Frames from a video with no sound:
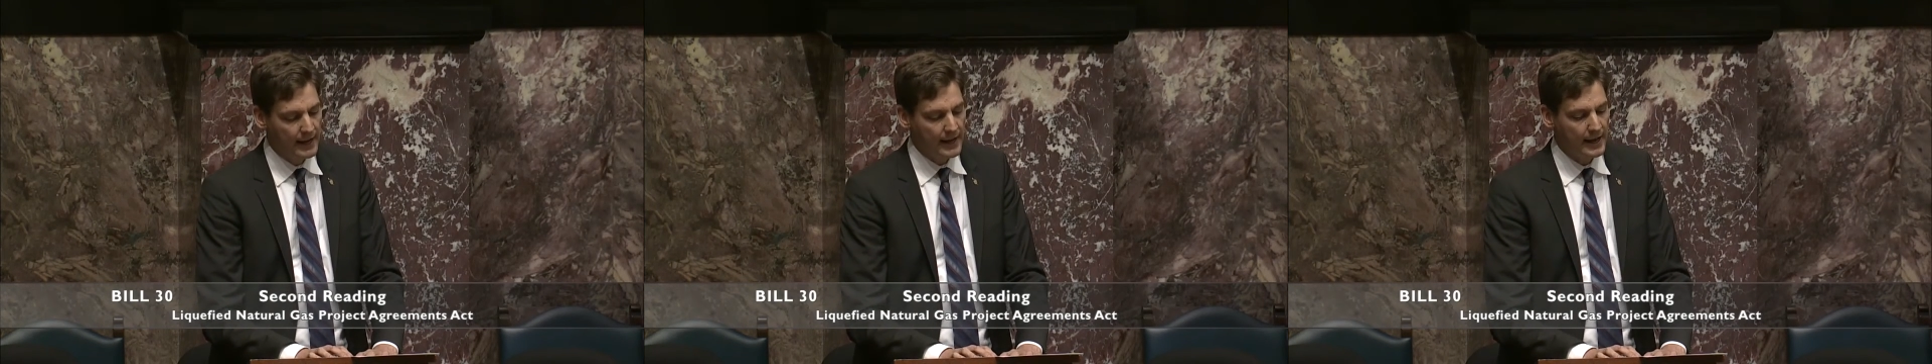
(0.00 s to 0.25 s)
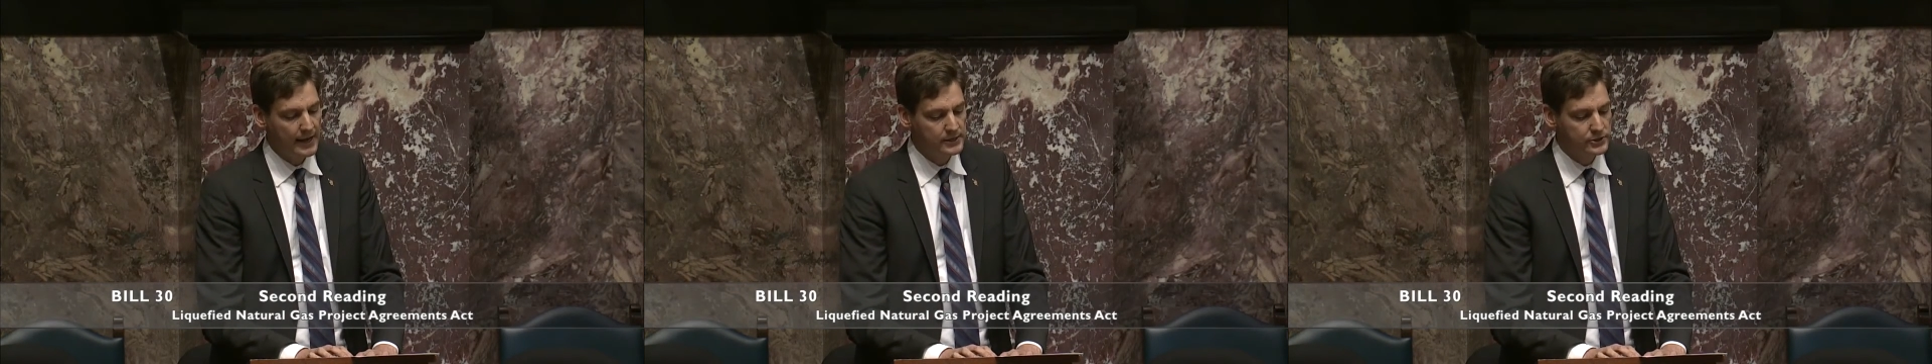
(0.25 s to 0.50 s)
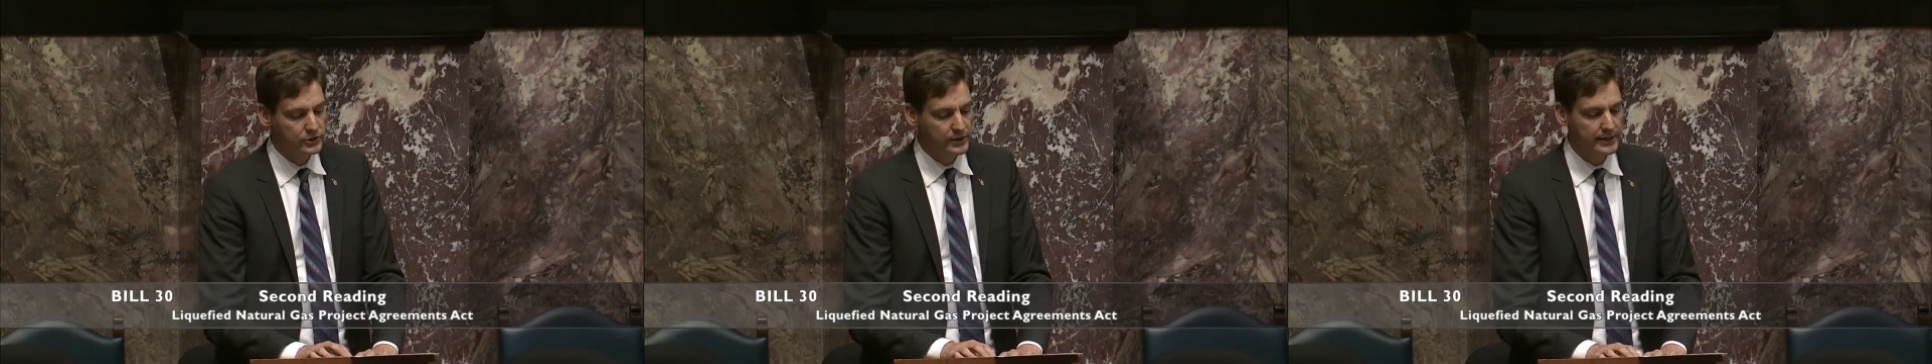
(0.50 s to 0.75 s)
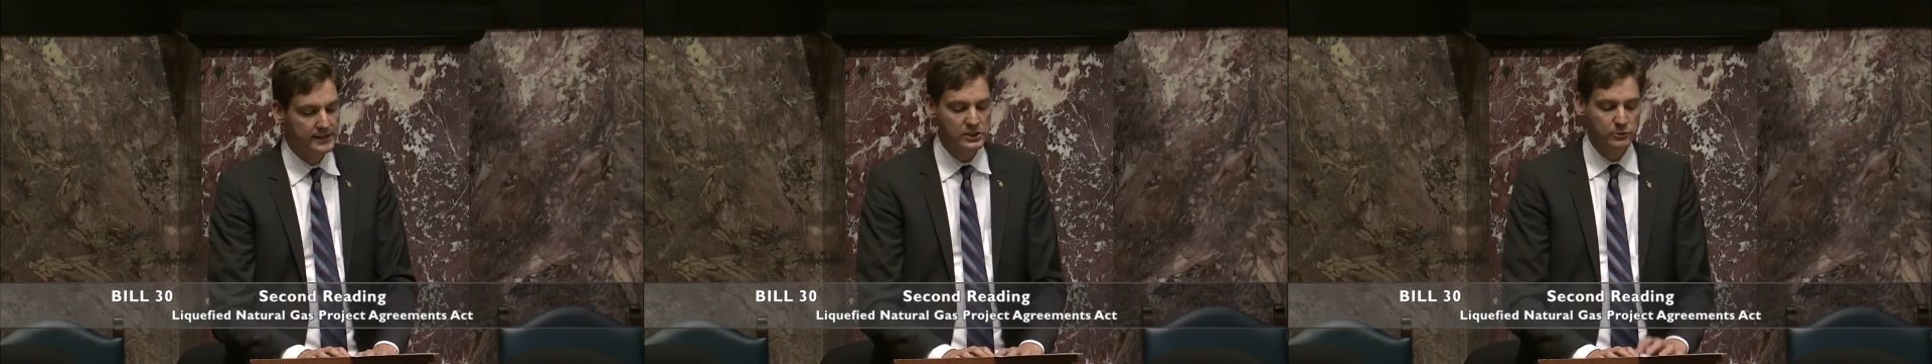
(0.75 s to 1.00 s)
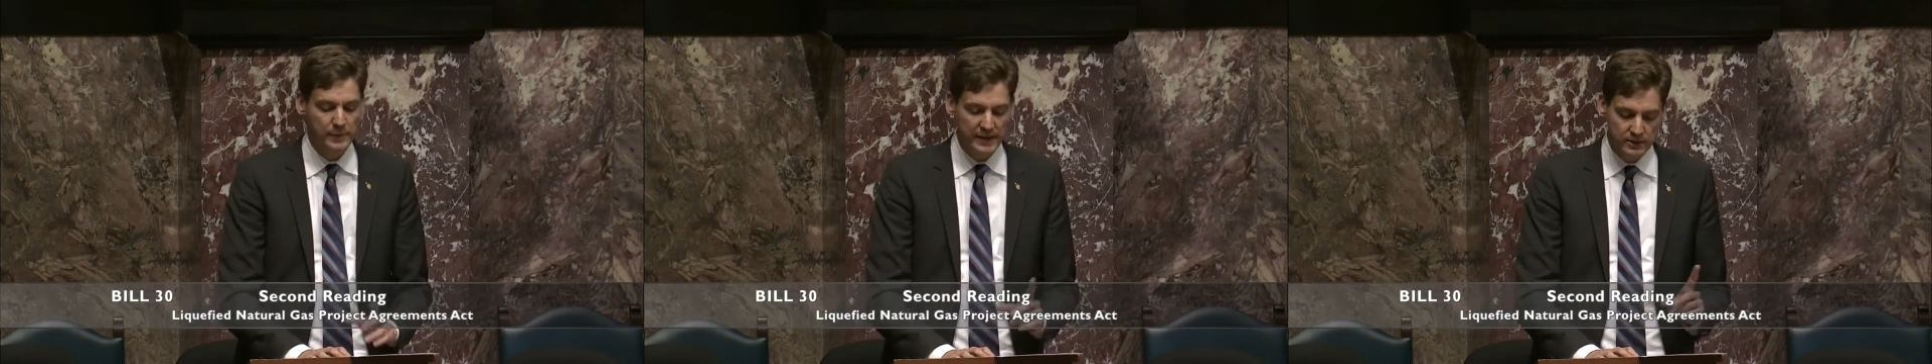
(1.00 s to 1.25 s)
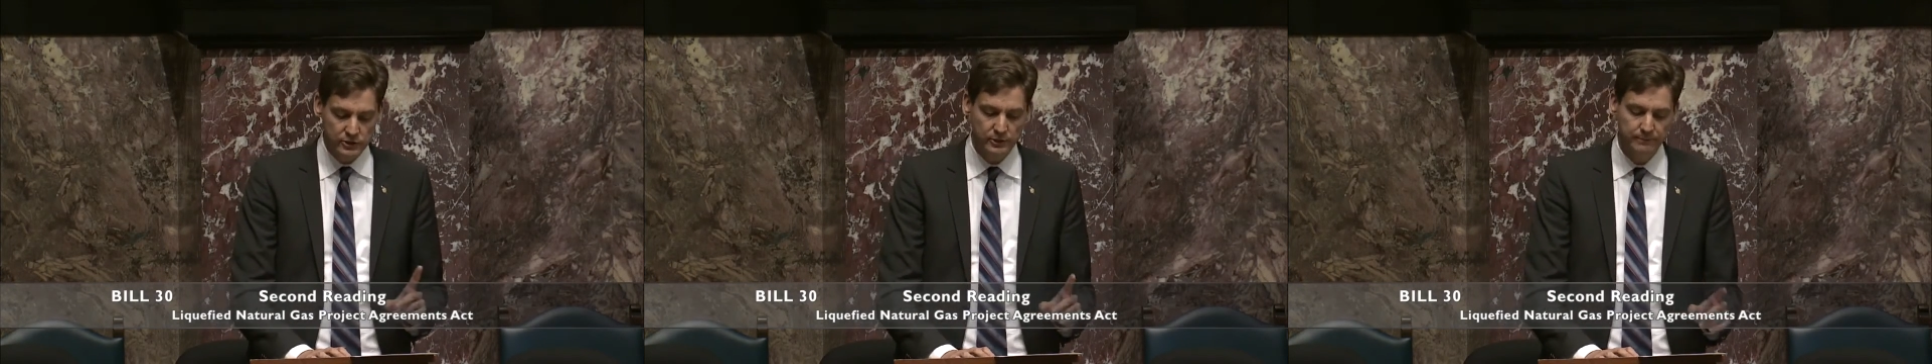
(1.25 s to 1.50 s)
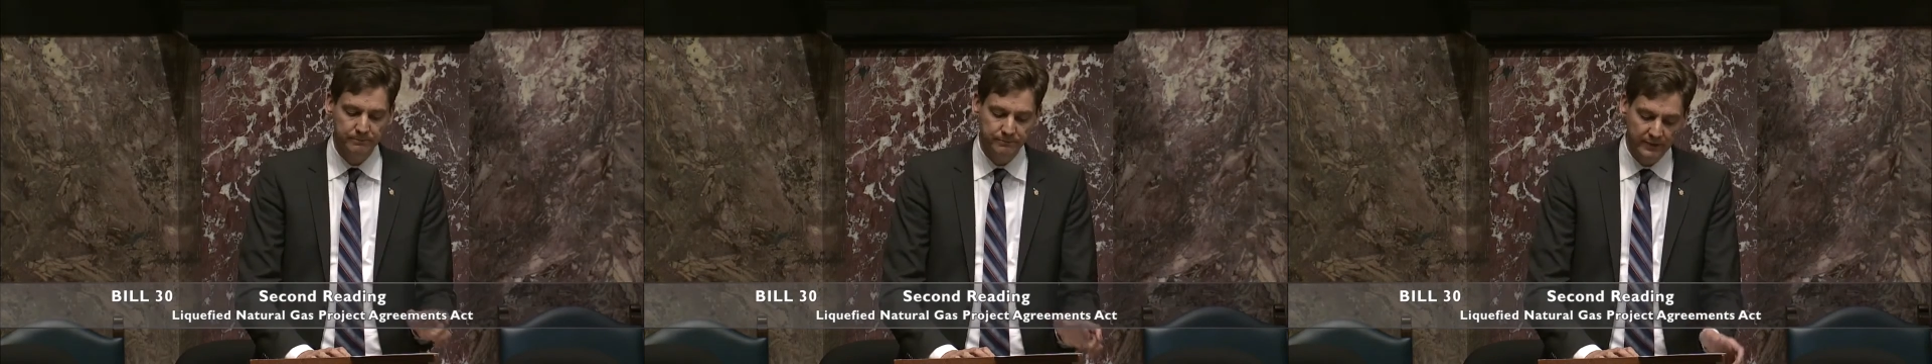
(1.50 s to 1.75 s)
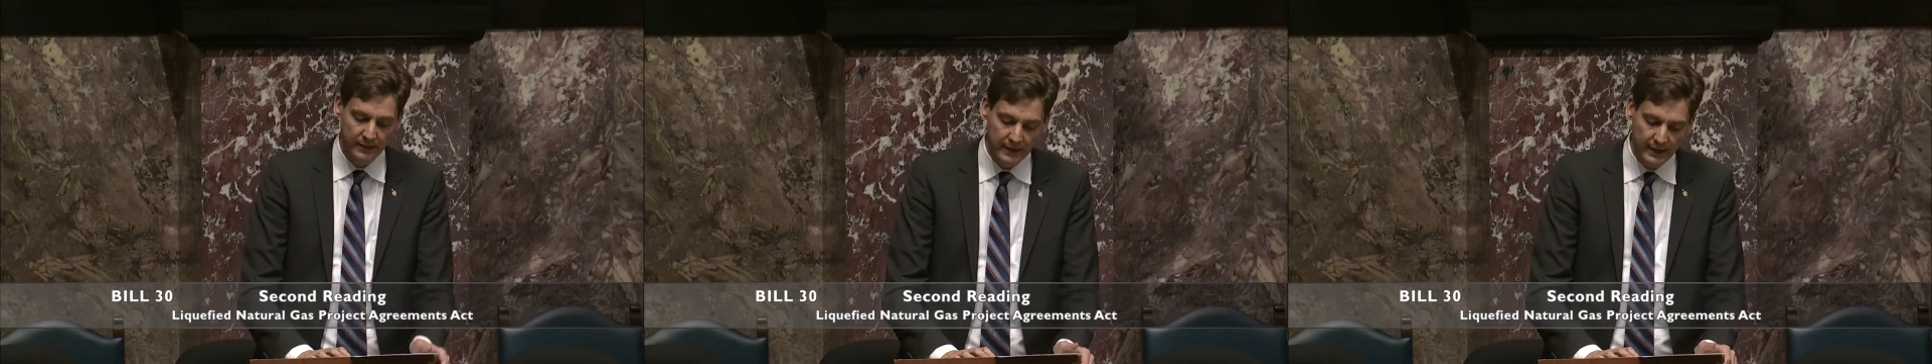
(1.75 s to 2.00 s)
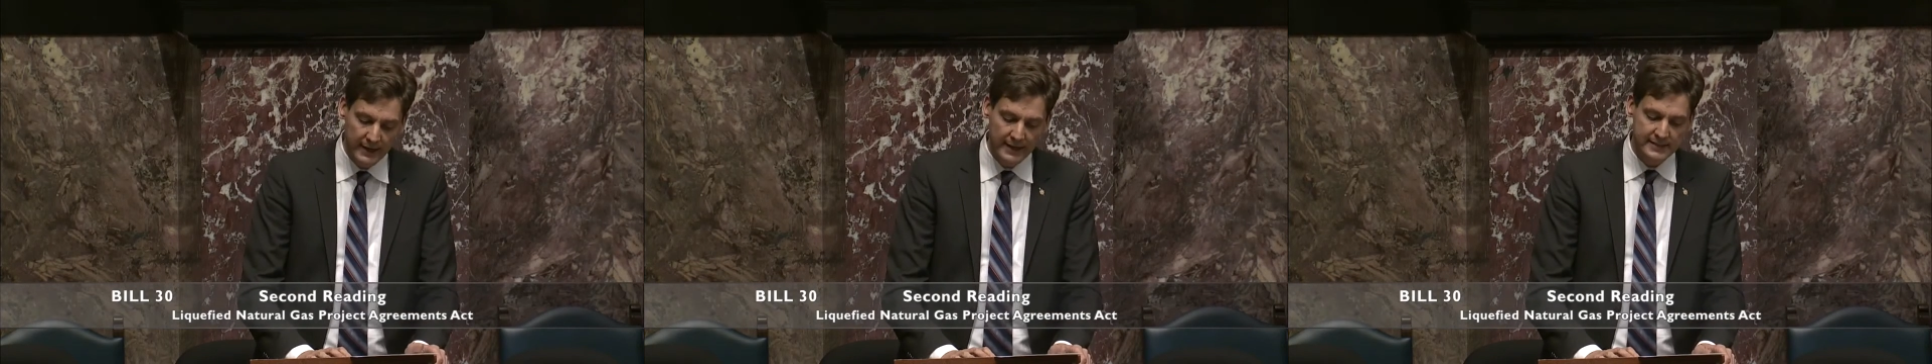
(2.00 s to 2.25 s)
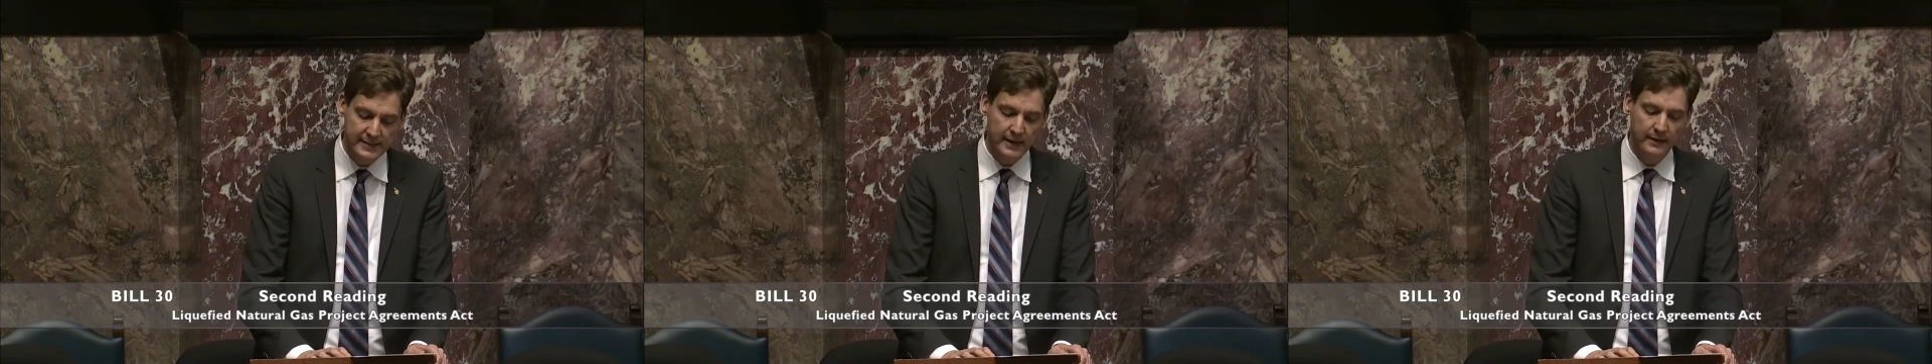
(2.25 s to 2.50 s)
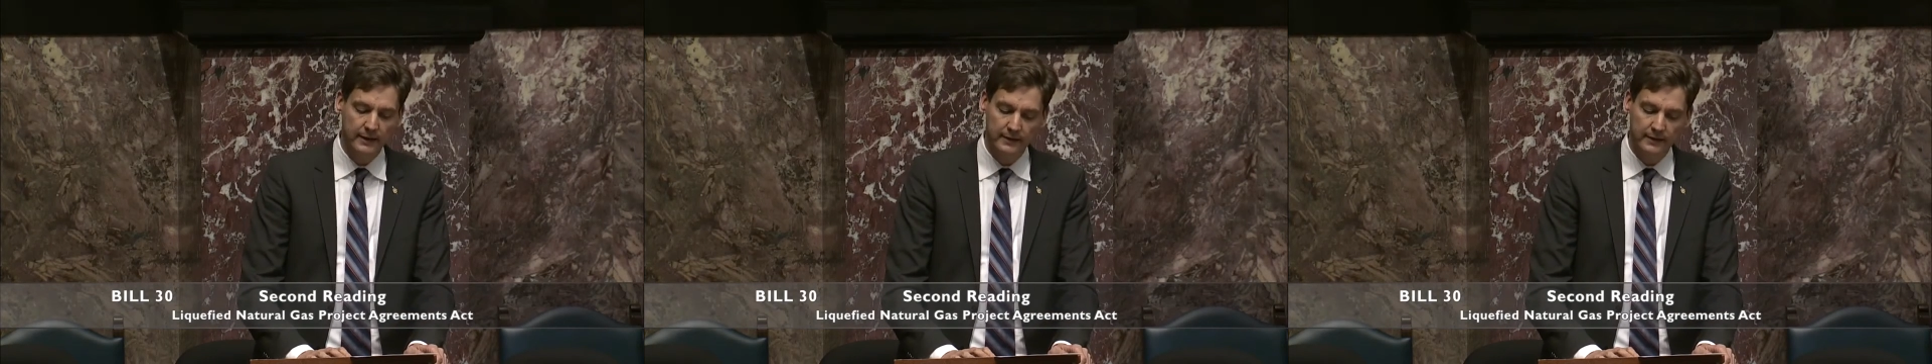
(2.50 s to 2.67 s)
And during his speech, he said,